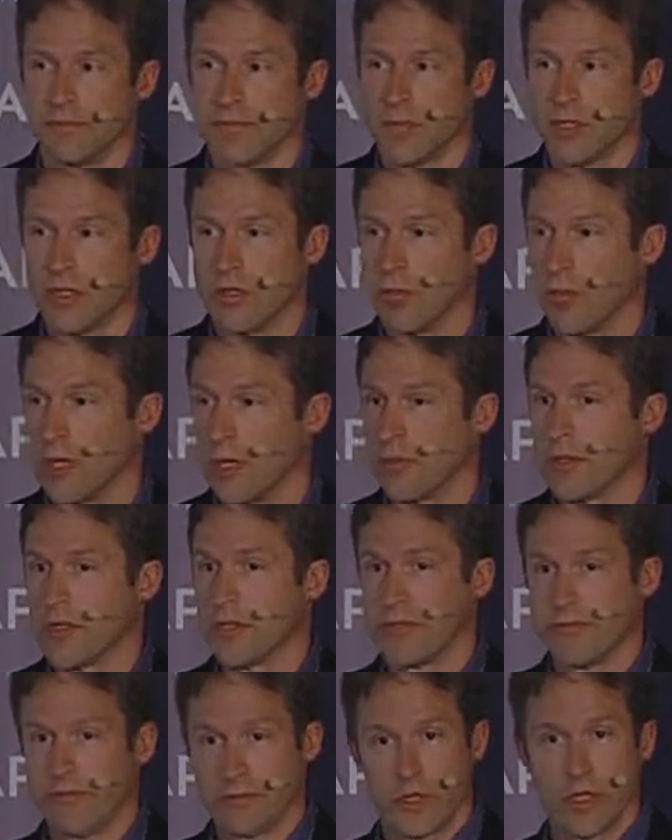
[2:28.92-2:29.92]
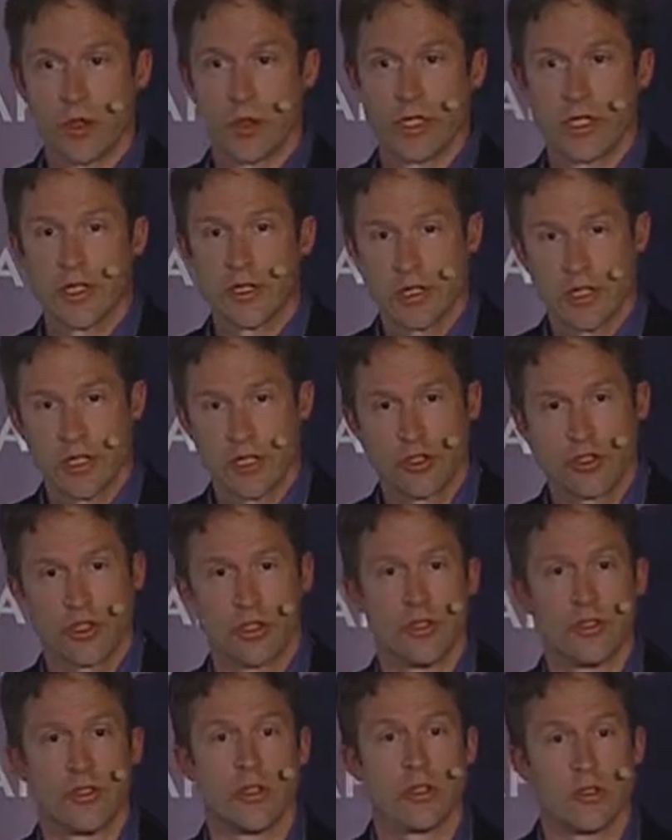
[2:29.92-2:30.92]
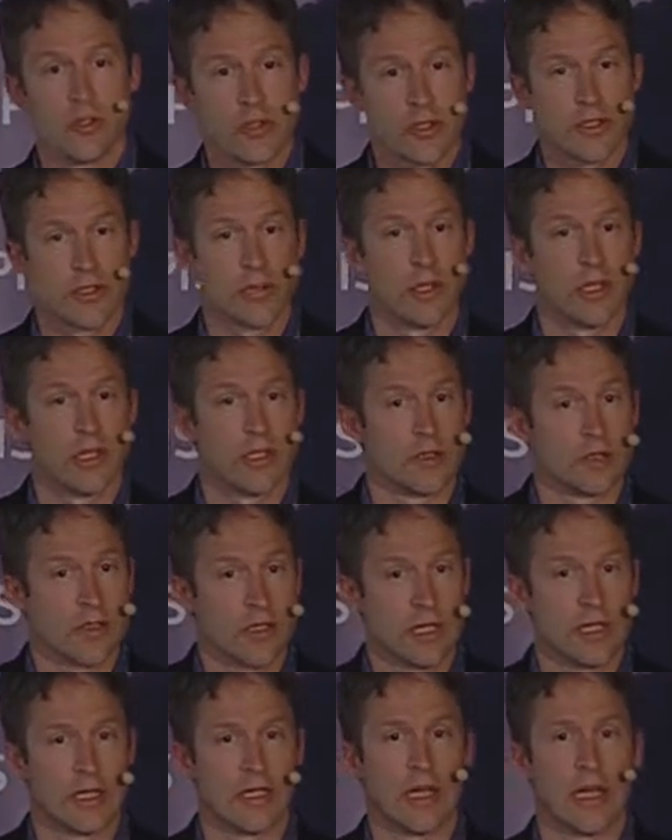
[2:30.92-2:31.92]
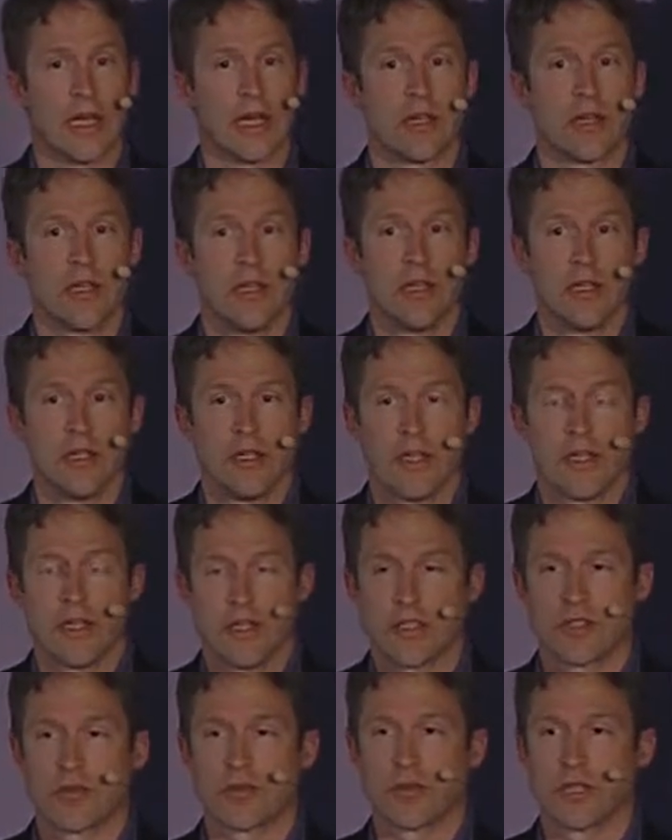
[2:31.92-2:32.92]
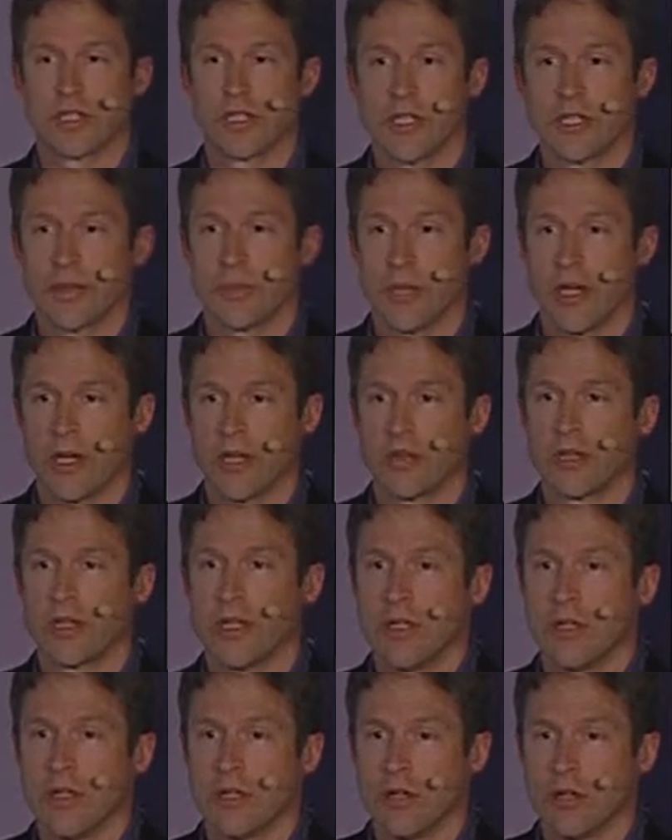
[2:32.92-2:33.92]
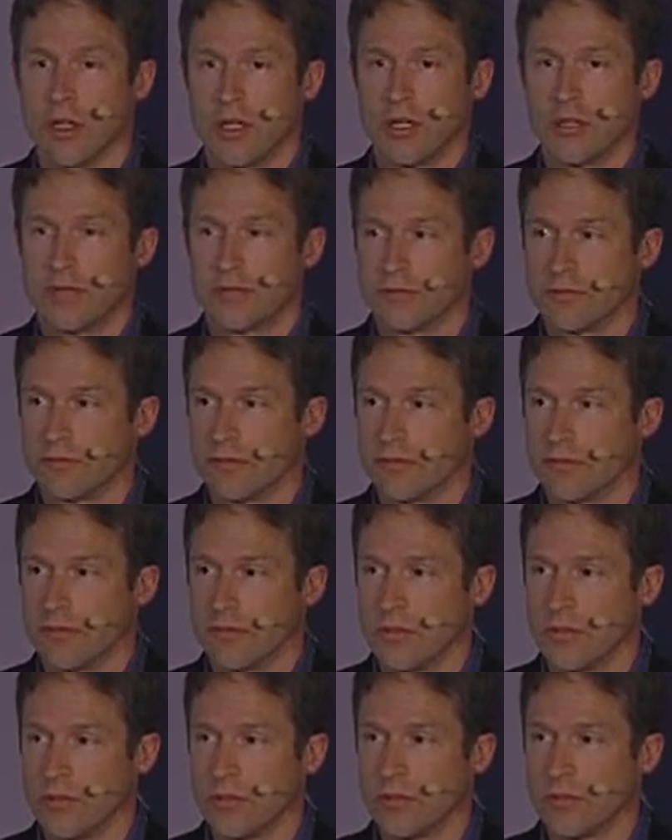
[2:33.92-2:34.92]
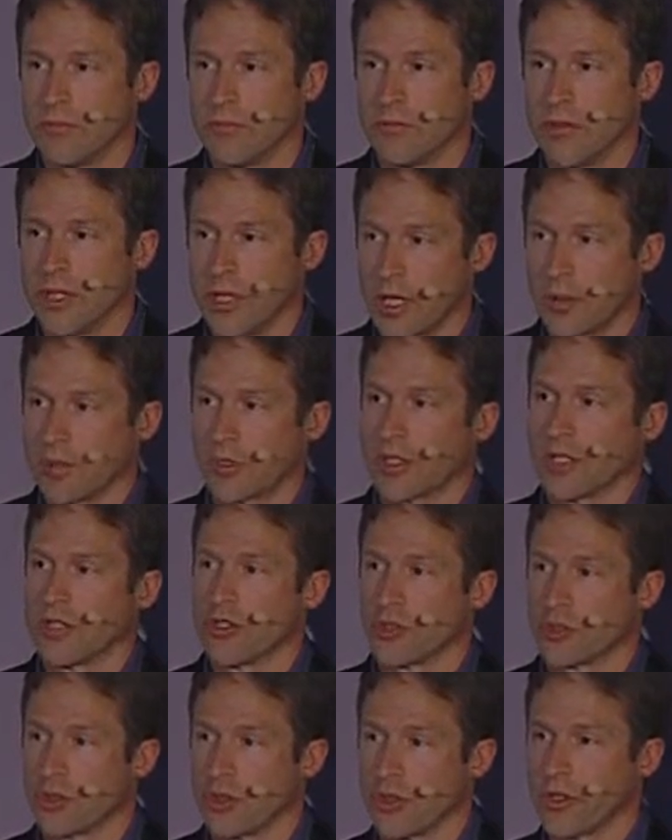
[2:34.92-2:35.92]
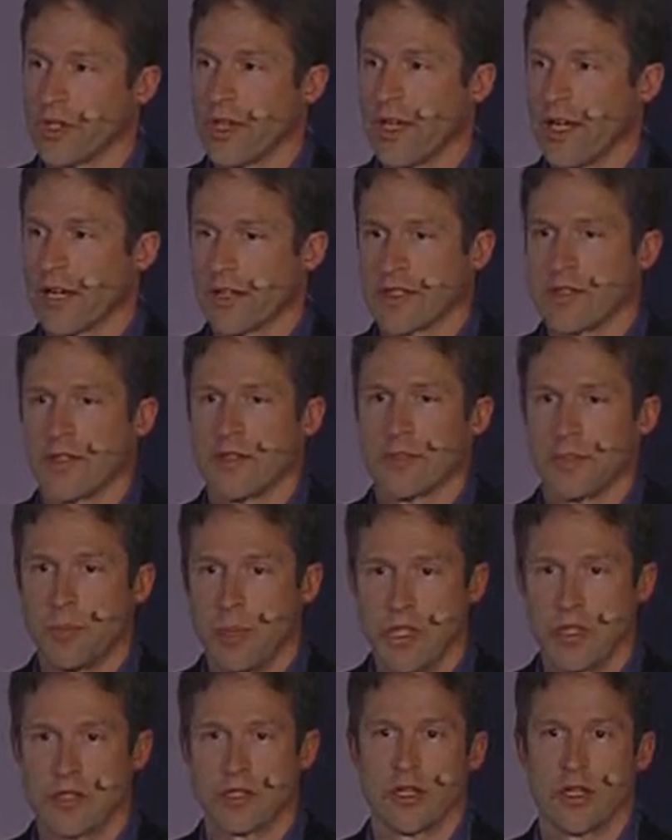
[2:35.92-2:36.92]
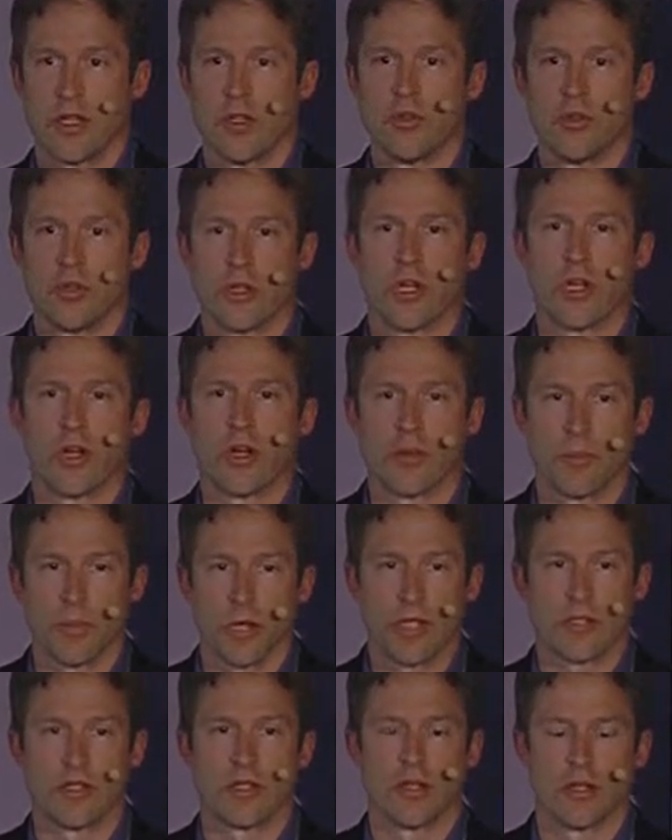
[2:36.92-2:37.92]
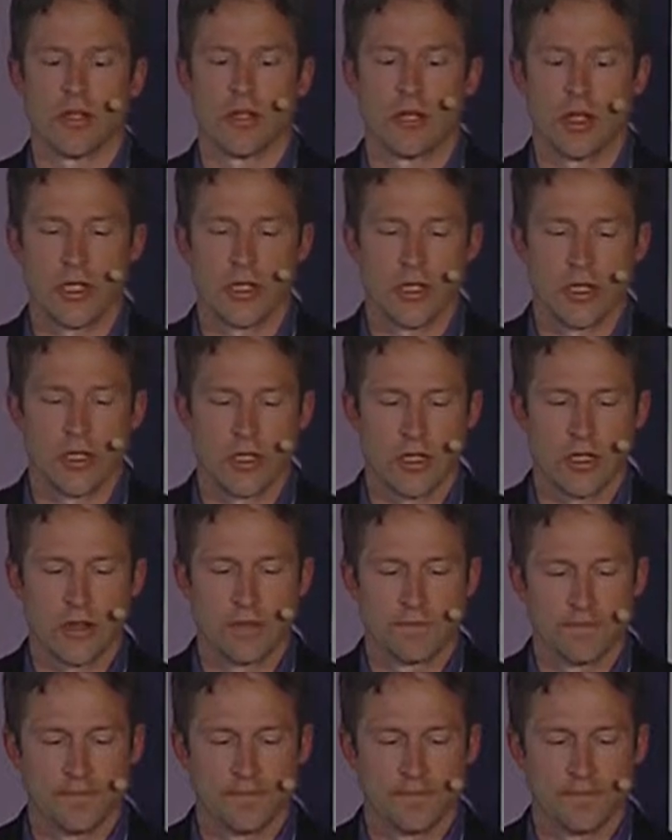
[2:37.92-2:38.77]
maybe going into the kitchen, doing some things like that. And that's really about being able to control the access based on who they are, based on their identity.